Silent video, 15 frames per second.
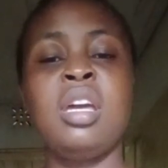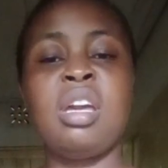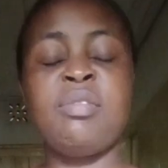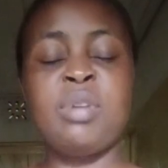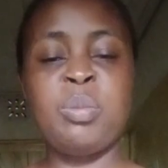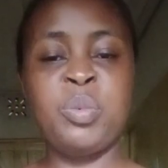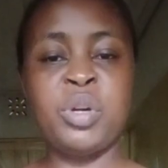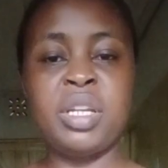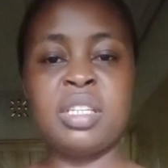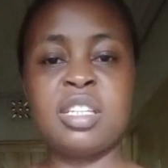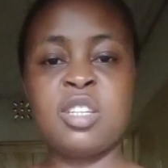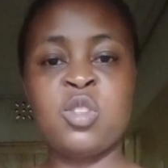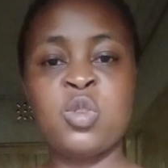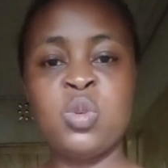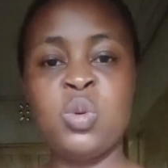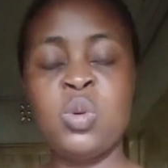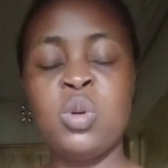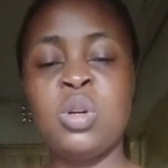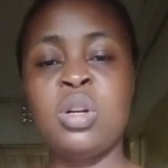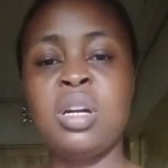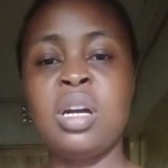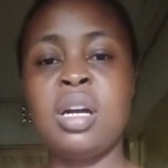Evaporator
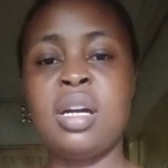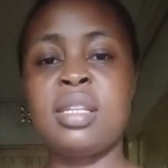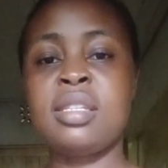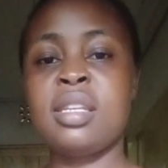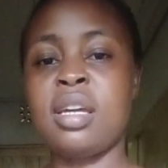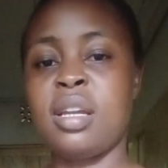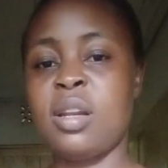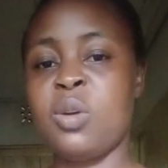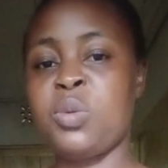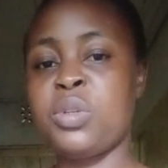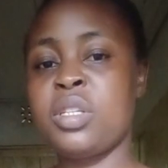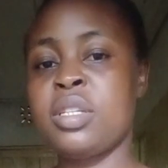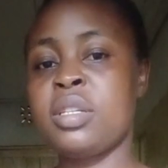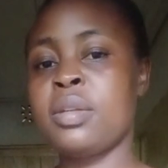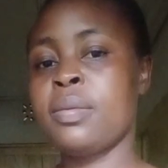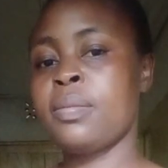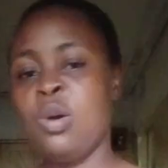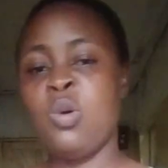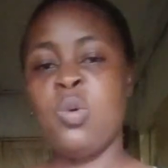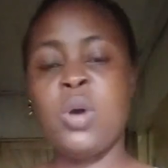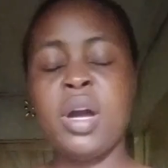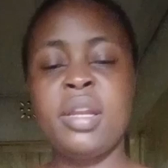2 has around
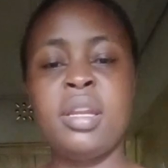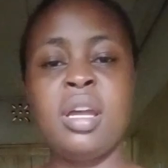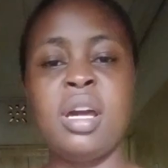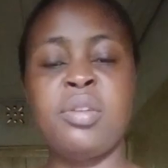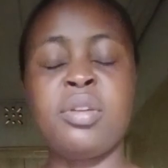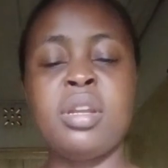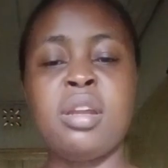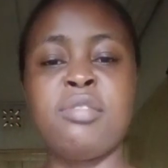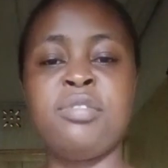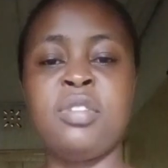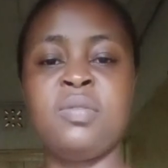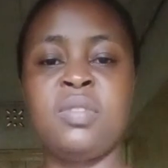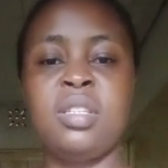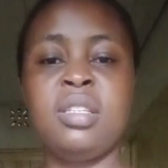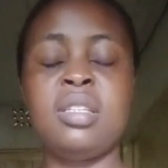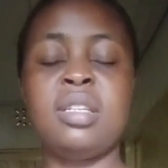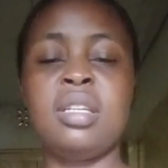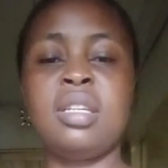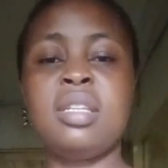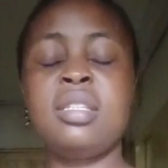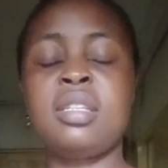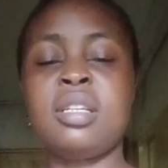115
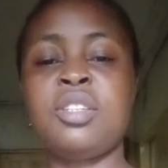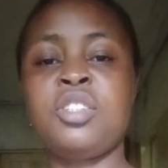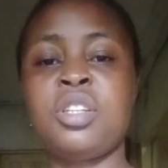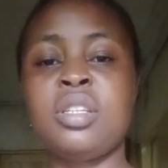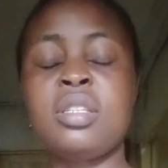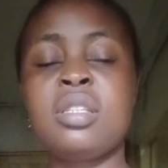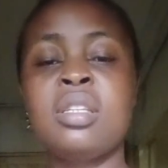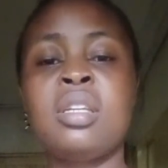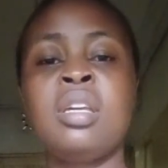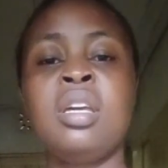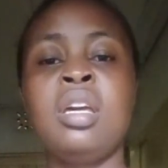degrees Celsius.